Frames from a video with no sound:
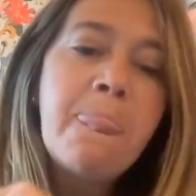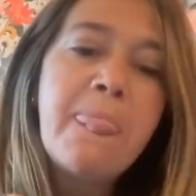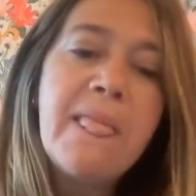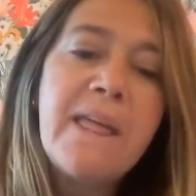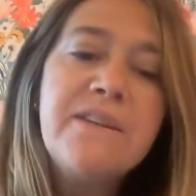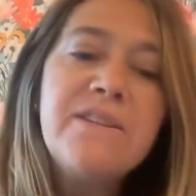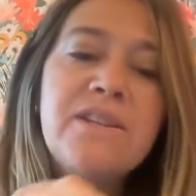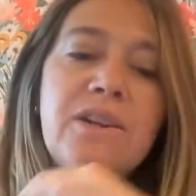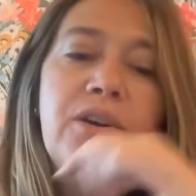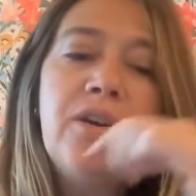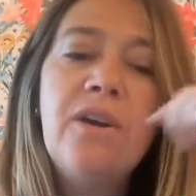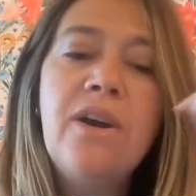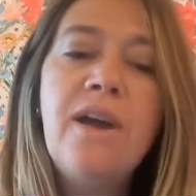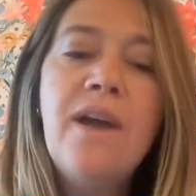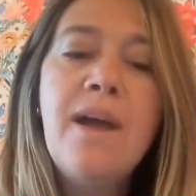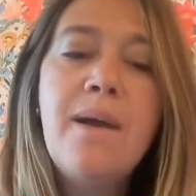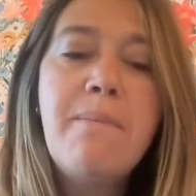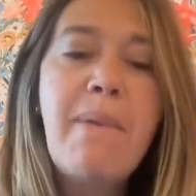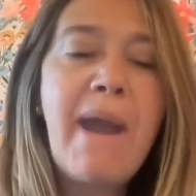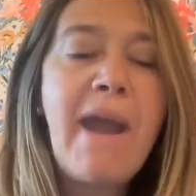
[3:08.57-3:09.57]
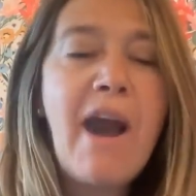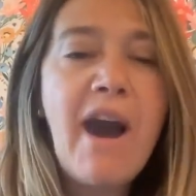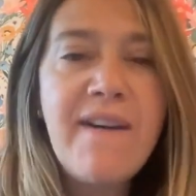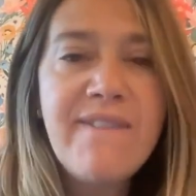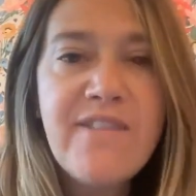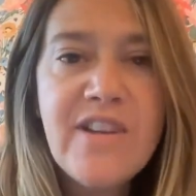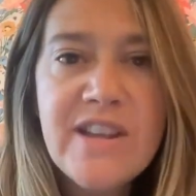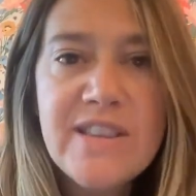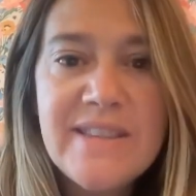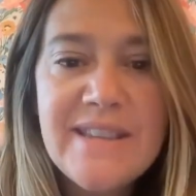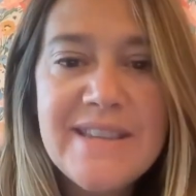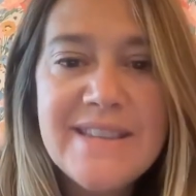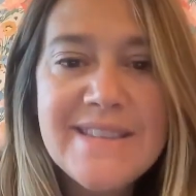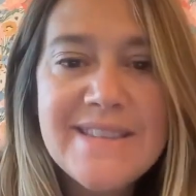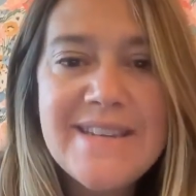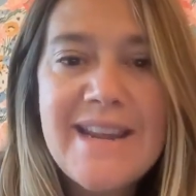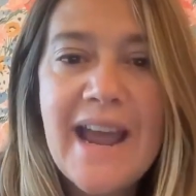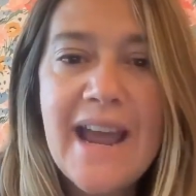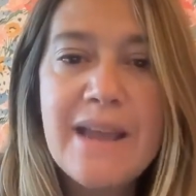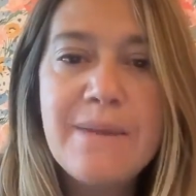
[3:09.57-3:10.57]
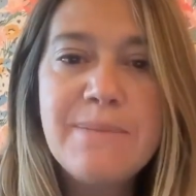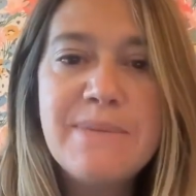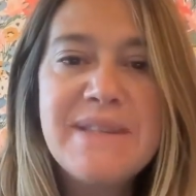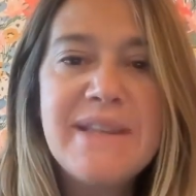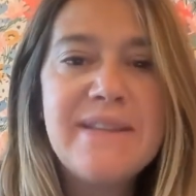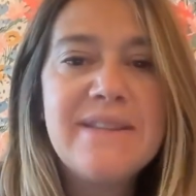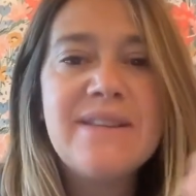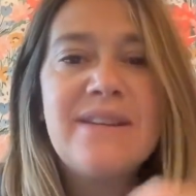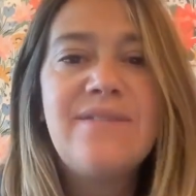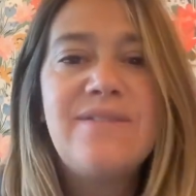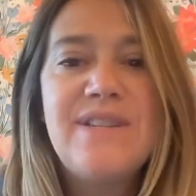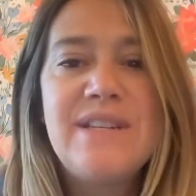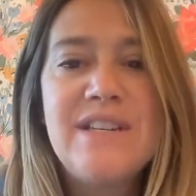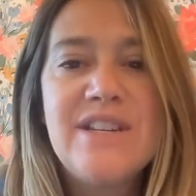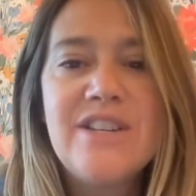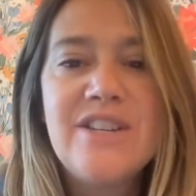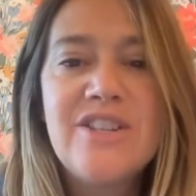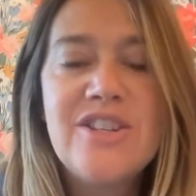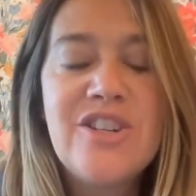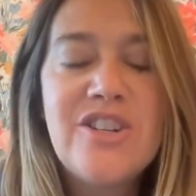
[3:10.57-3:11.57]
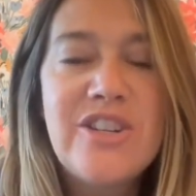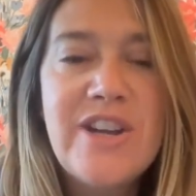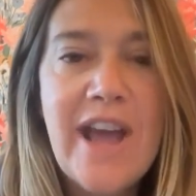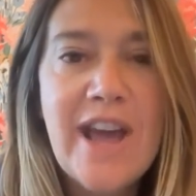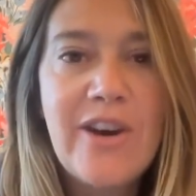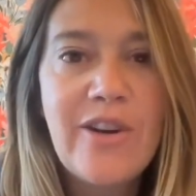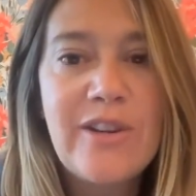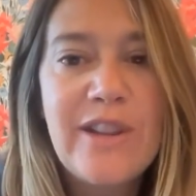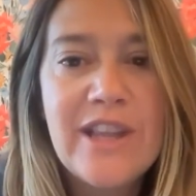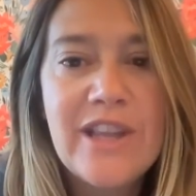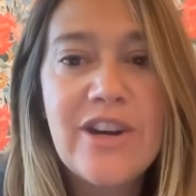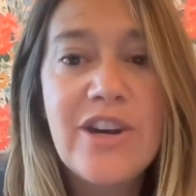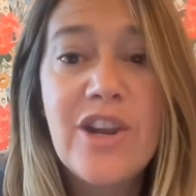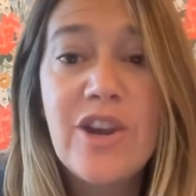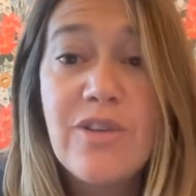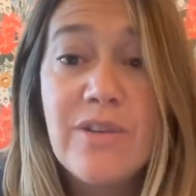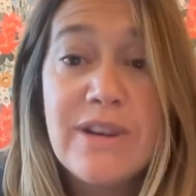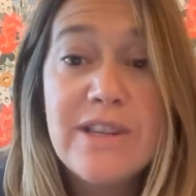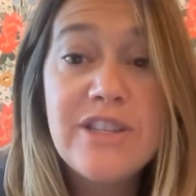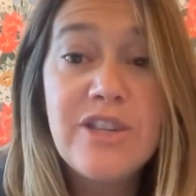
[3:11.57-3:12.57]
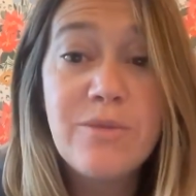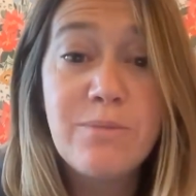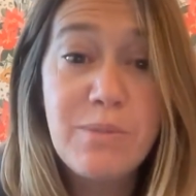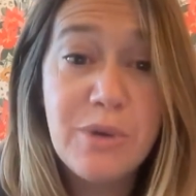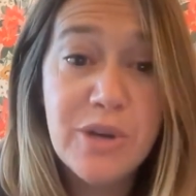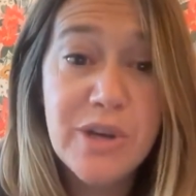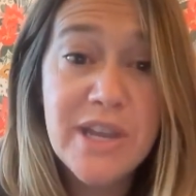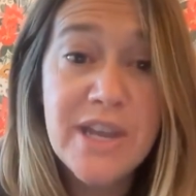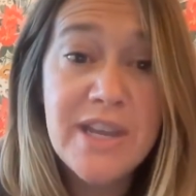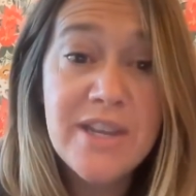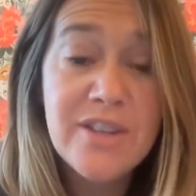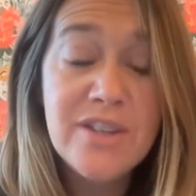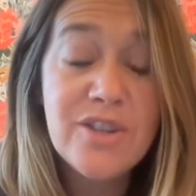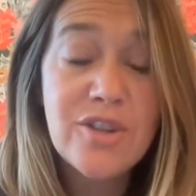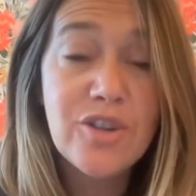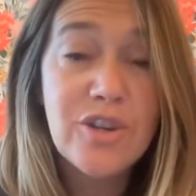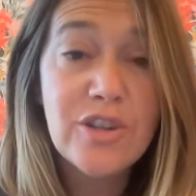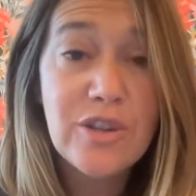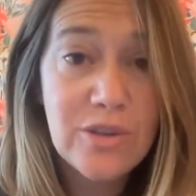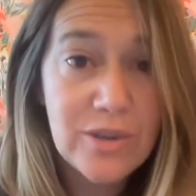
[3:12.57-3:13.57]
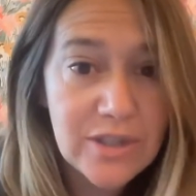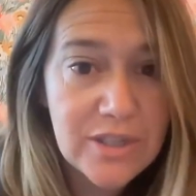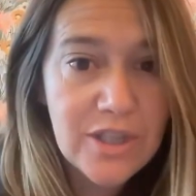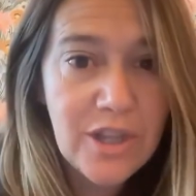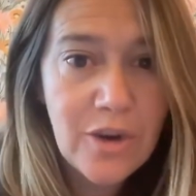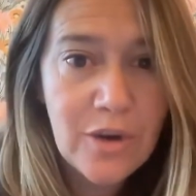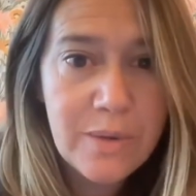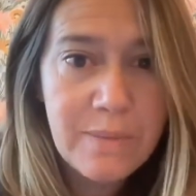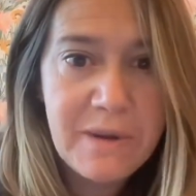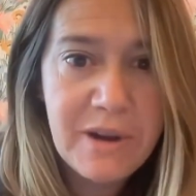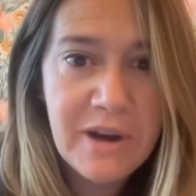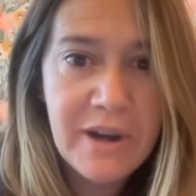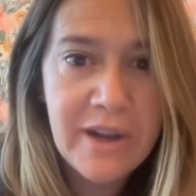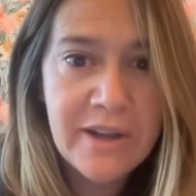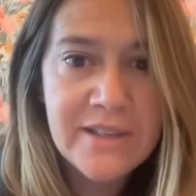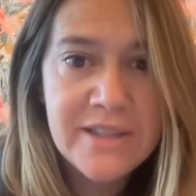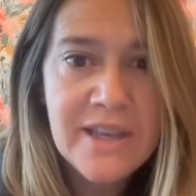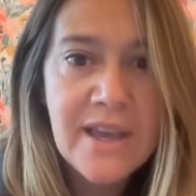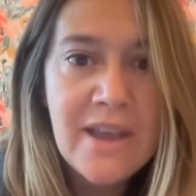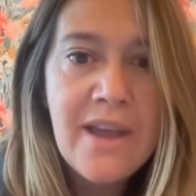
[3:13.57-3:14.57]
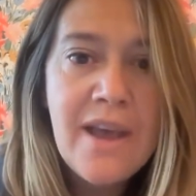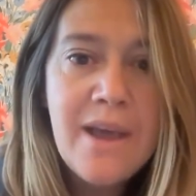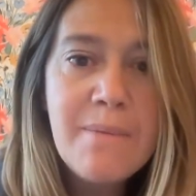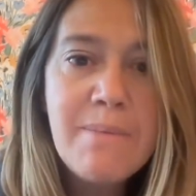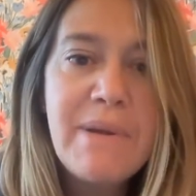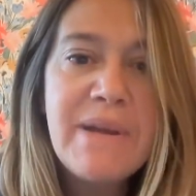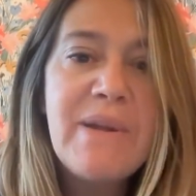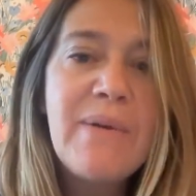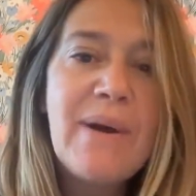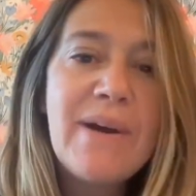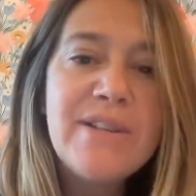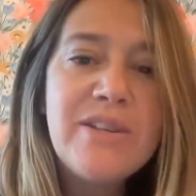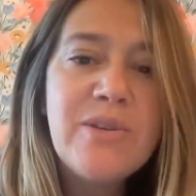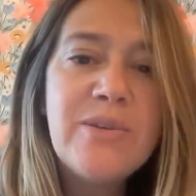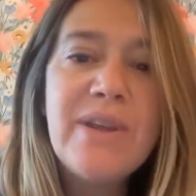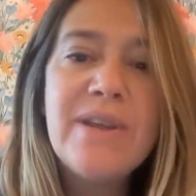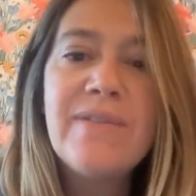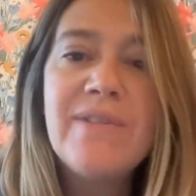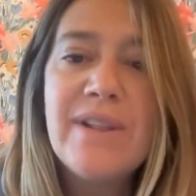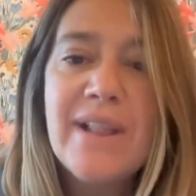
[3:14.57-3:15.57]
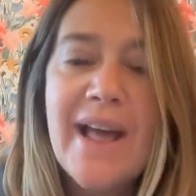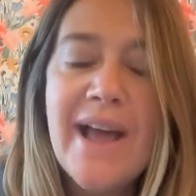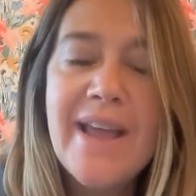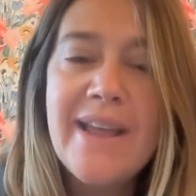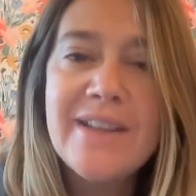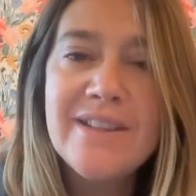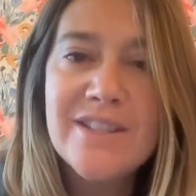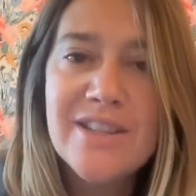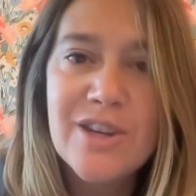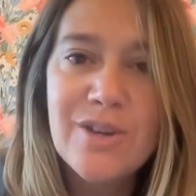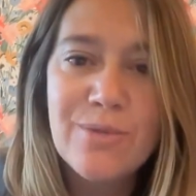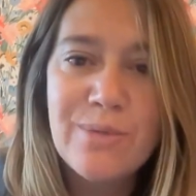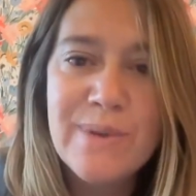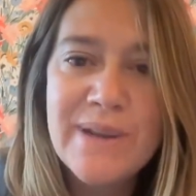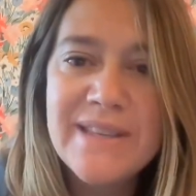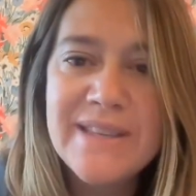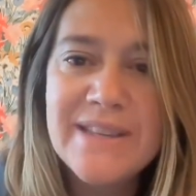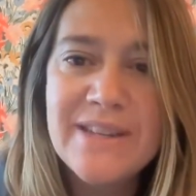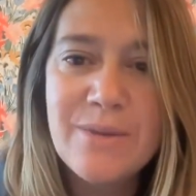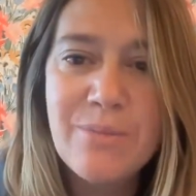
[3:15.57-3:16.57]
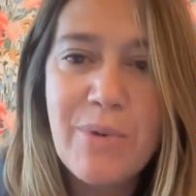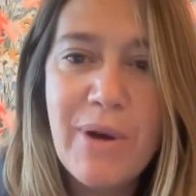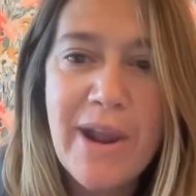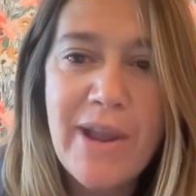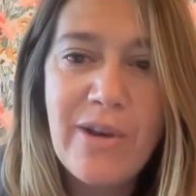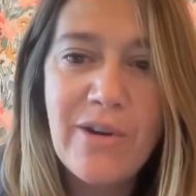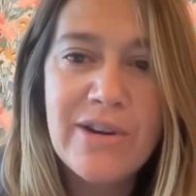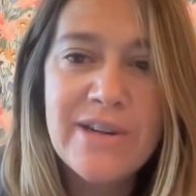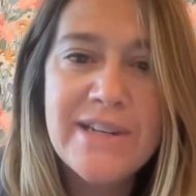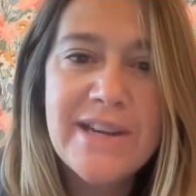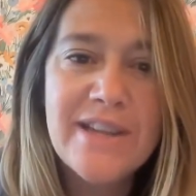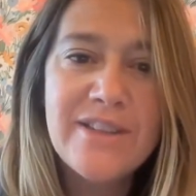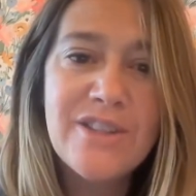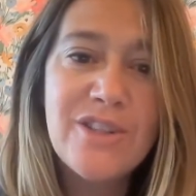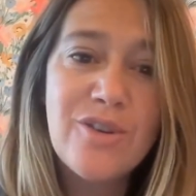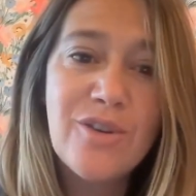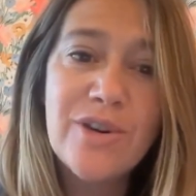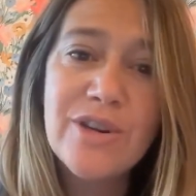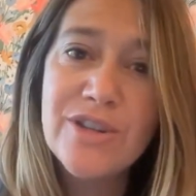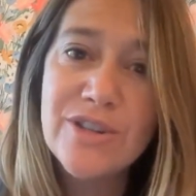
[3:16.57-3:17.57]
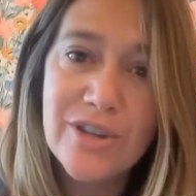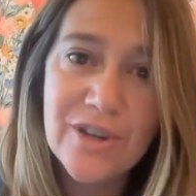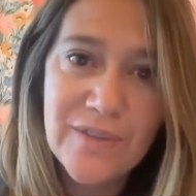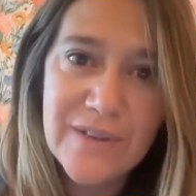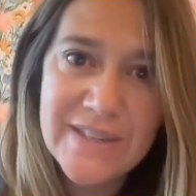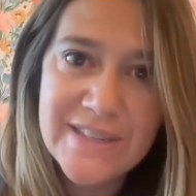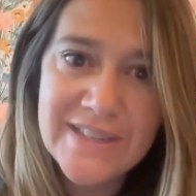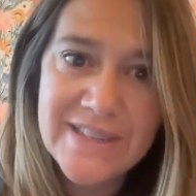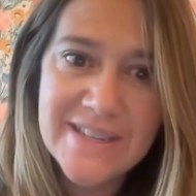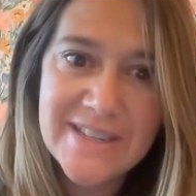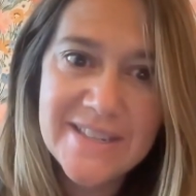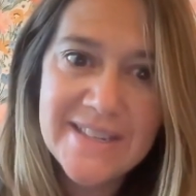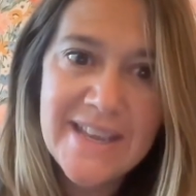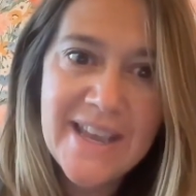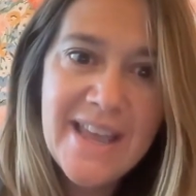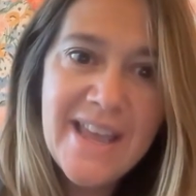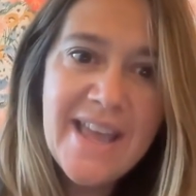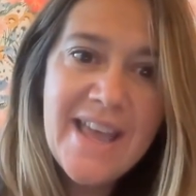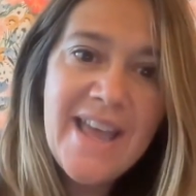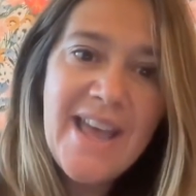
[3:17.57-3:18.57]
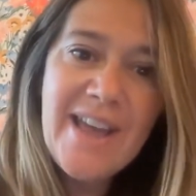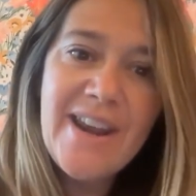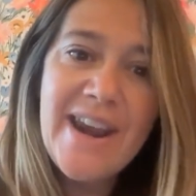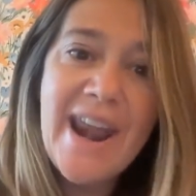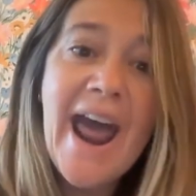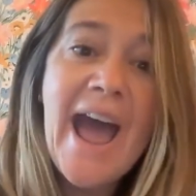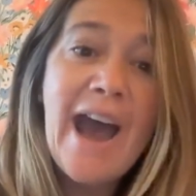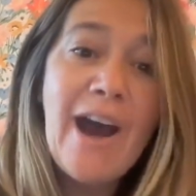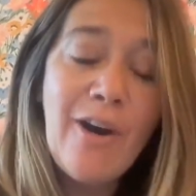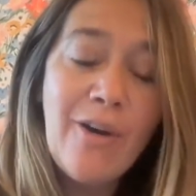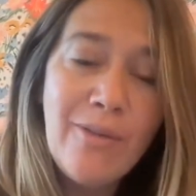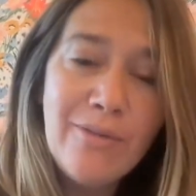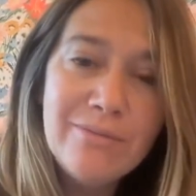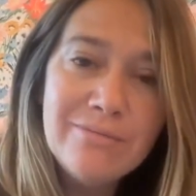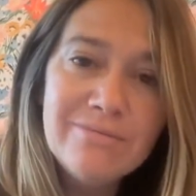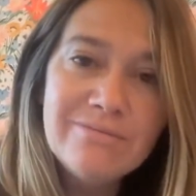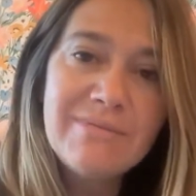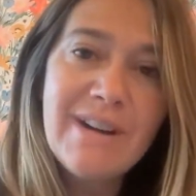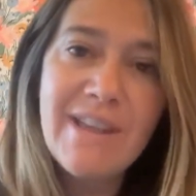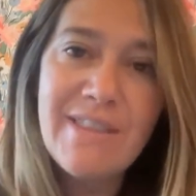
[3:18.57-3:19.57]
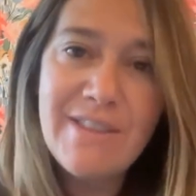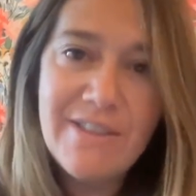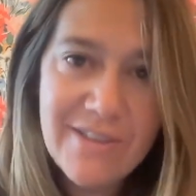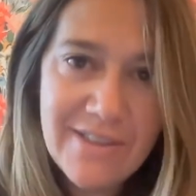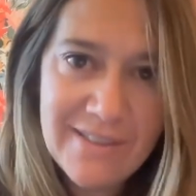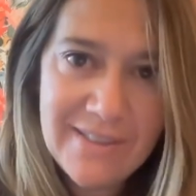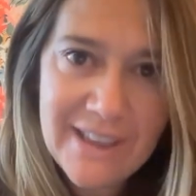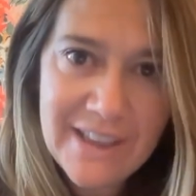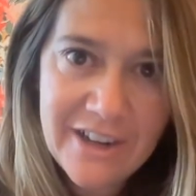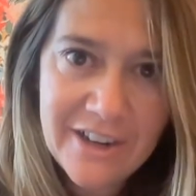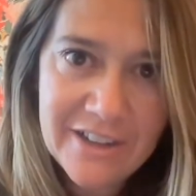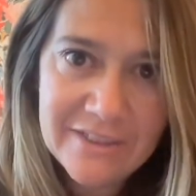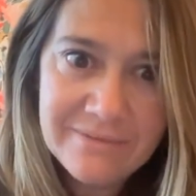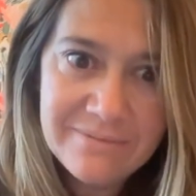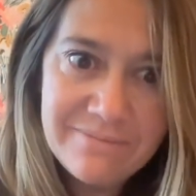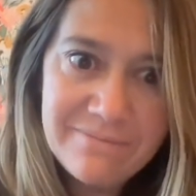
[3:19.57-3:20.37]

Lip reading: So by offering these time-sensitive deals, you're not only going to increase your bookings during those slower periods, but you also give clients a reason to prioritize your services now rather than later.